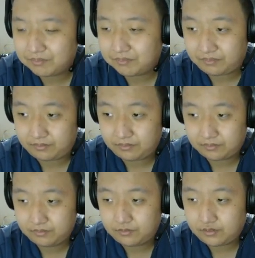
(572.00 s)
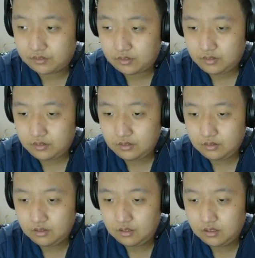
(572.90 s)

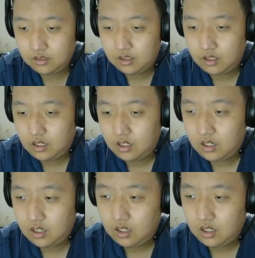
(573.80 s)
(silence)